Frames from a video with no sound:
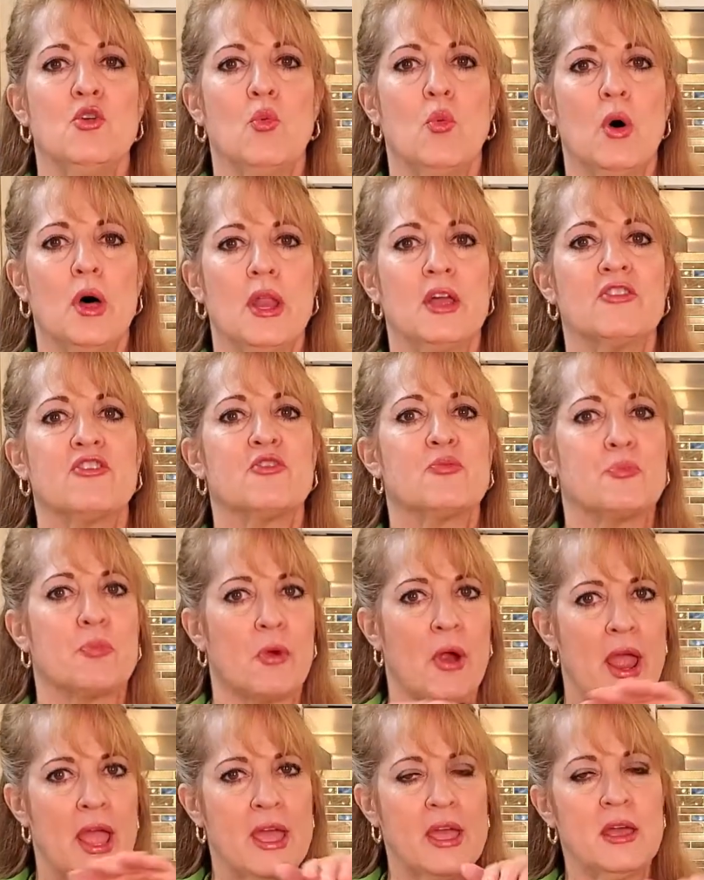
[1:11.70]
want to
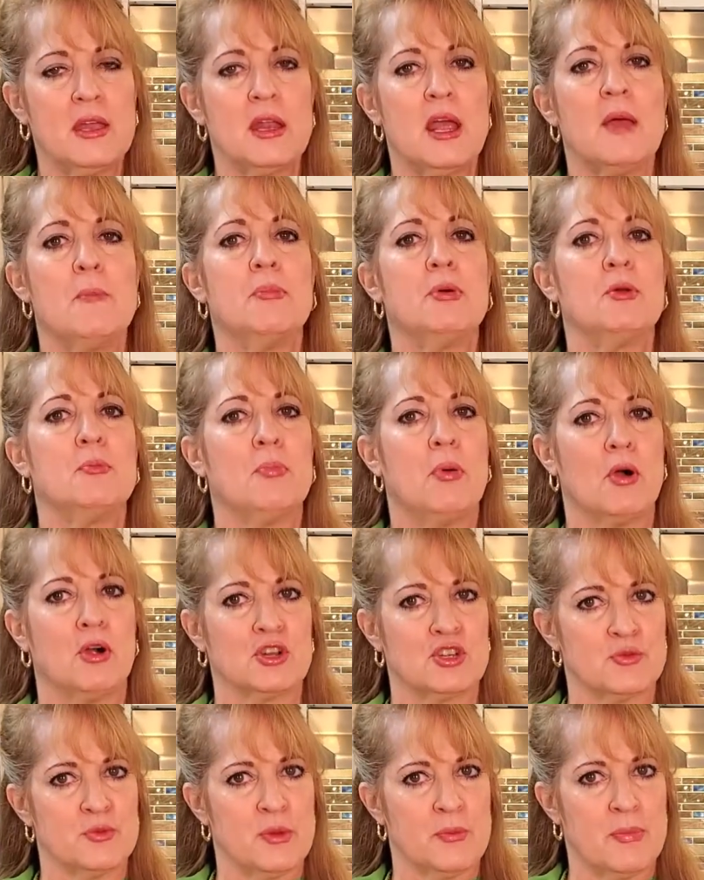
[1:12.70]
spray it and put
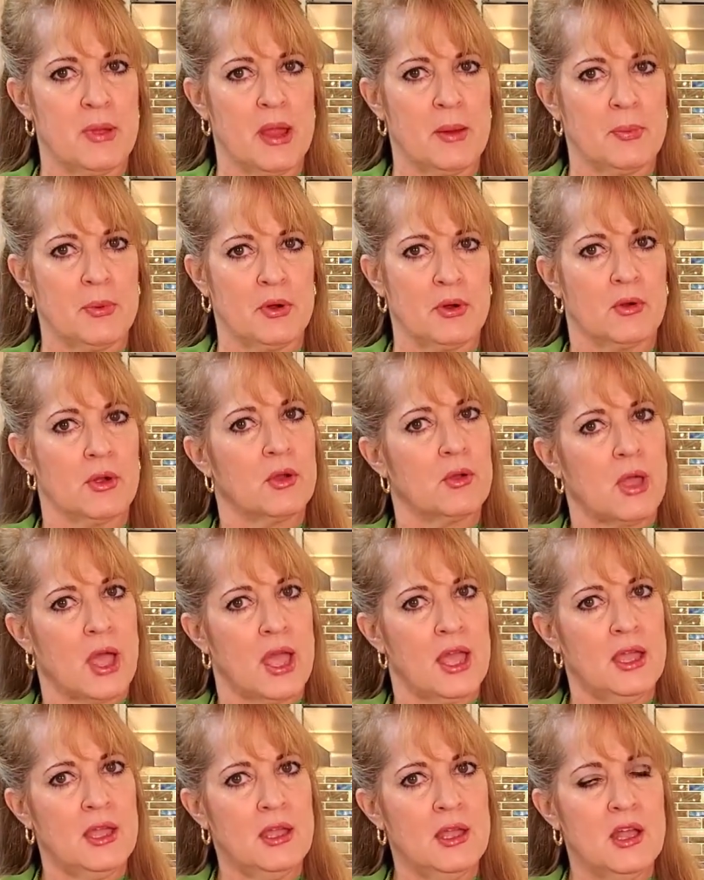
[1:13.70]
parchment paper,
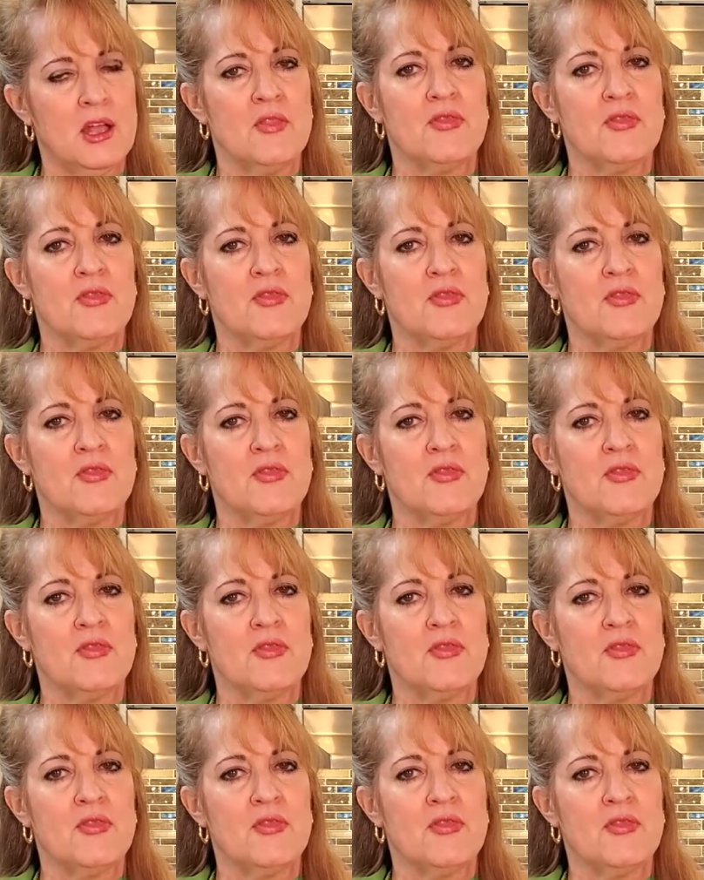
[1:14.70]
okay?